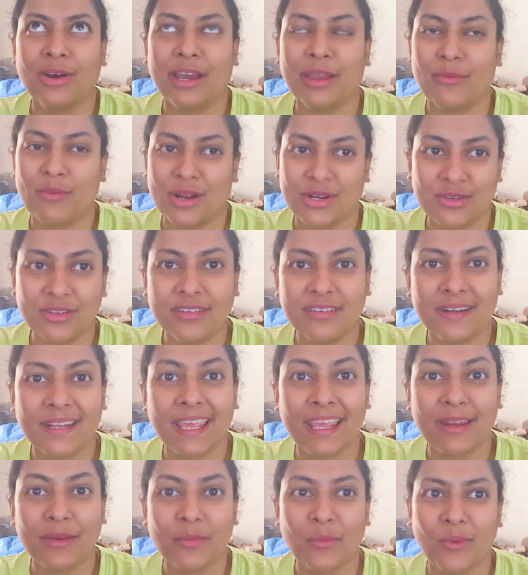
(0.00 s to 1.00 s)
I want to
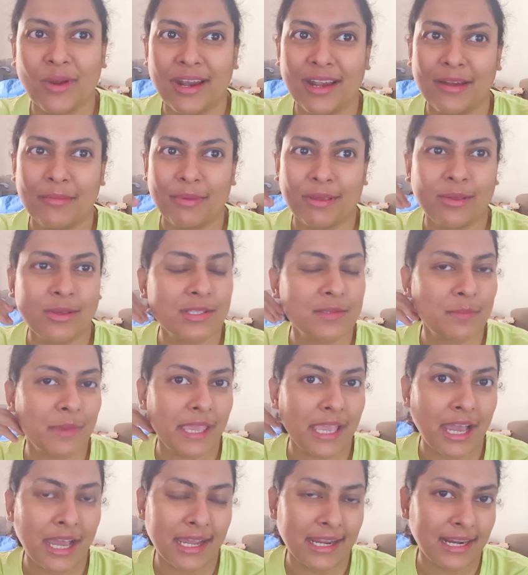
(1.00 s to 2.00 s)
create one because
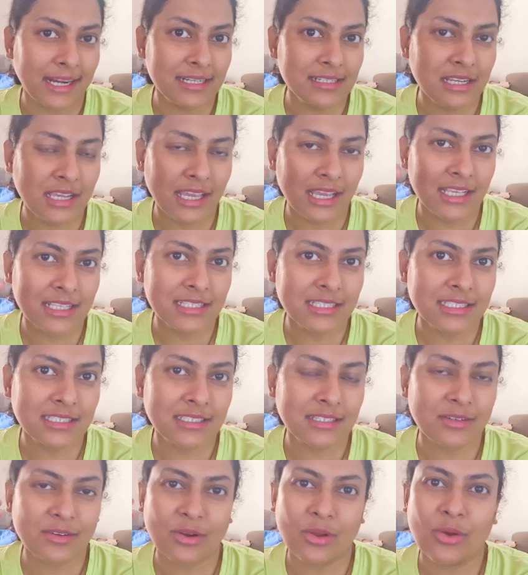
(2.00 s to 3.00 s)
my art has
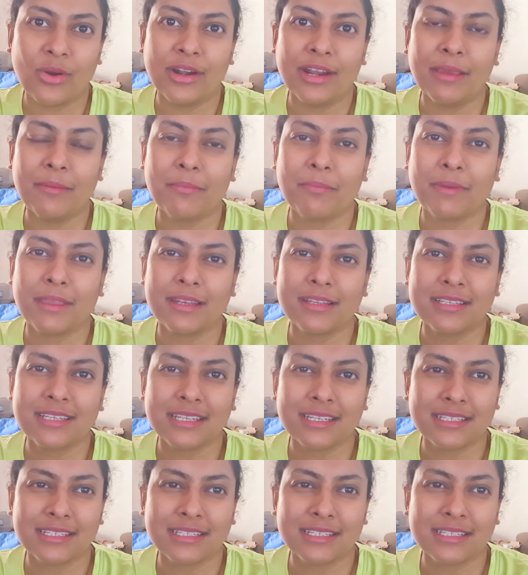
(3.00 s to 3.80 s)
grown a bit.